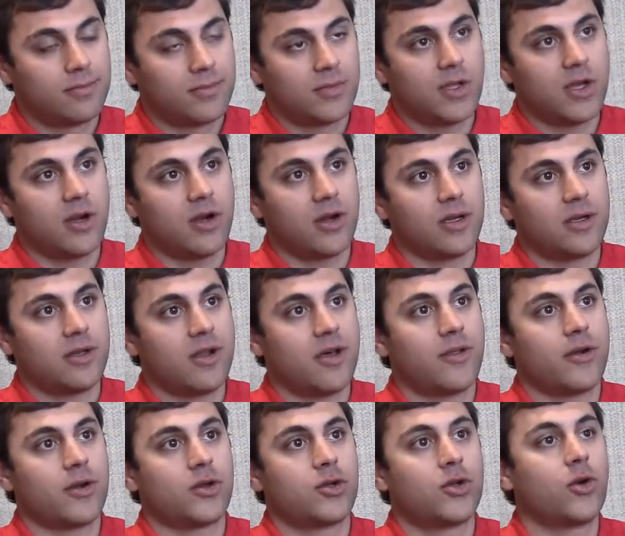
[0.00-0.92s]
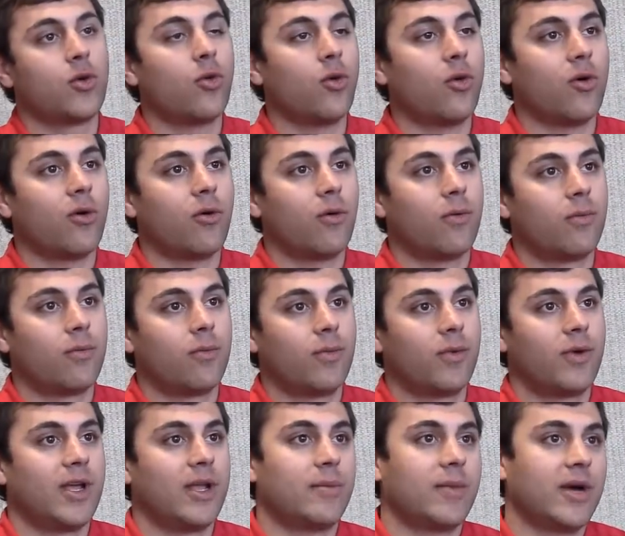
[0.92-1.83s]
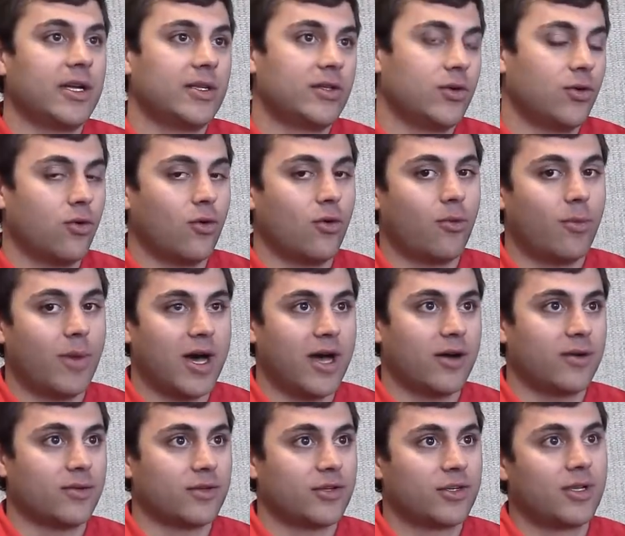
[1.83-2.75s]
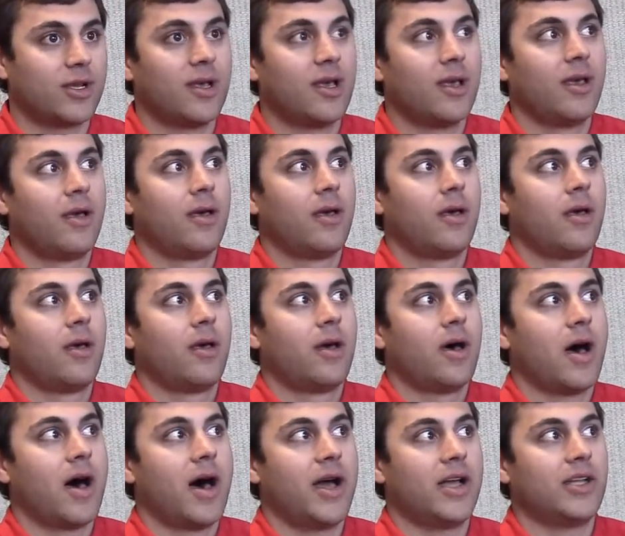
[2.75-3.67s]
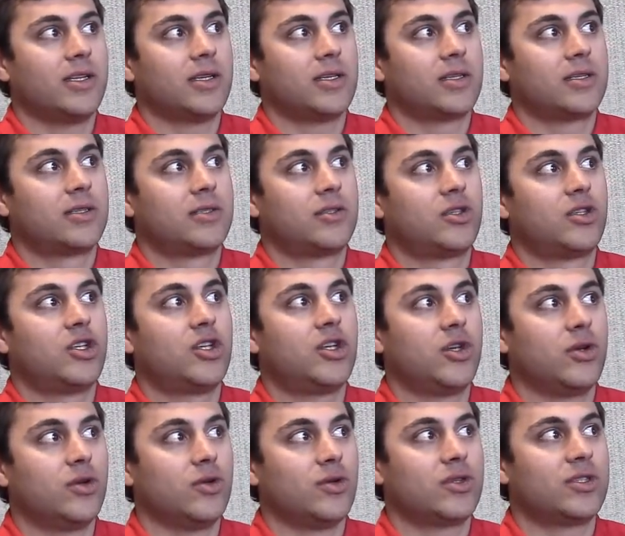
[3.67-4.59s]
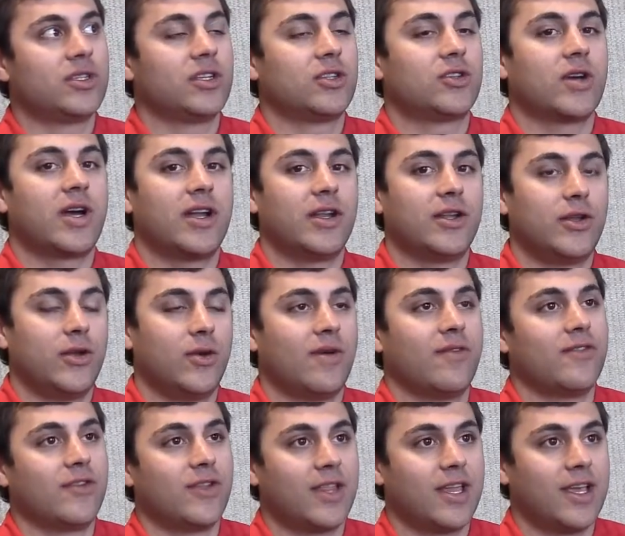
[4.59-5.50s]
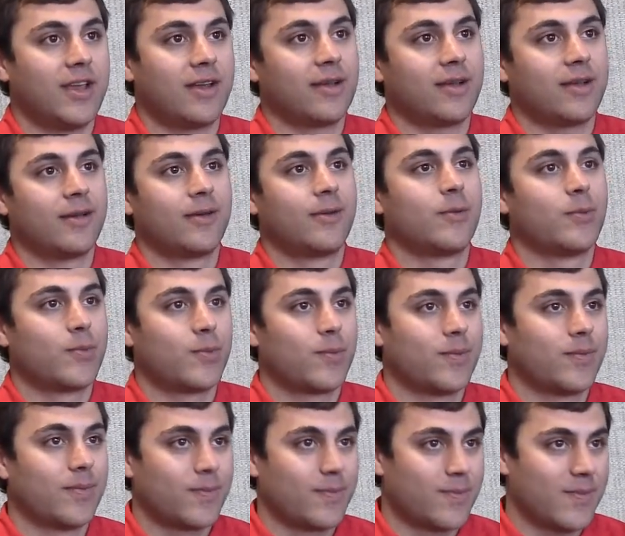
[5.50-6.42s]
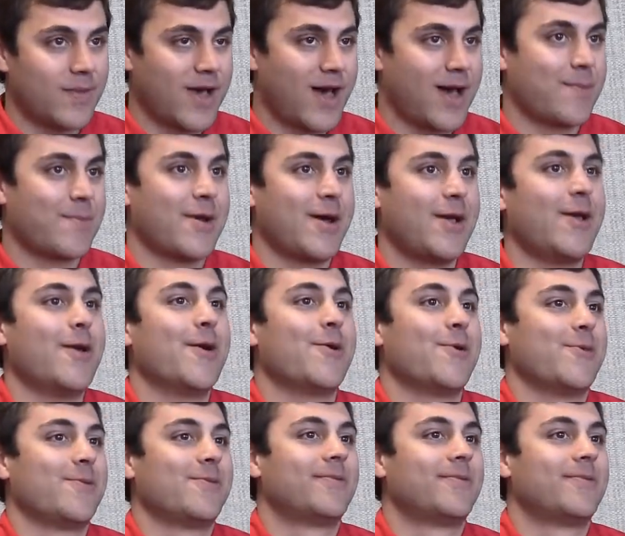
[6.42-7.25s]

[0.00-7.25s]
They're another tool in my tool pouch. I just choose to try to do everything on my own.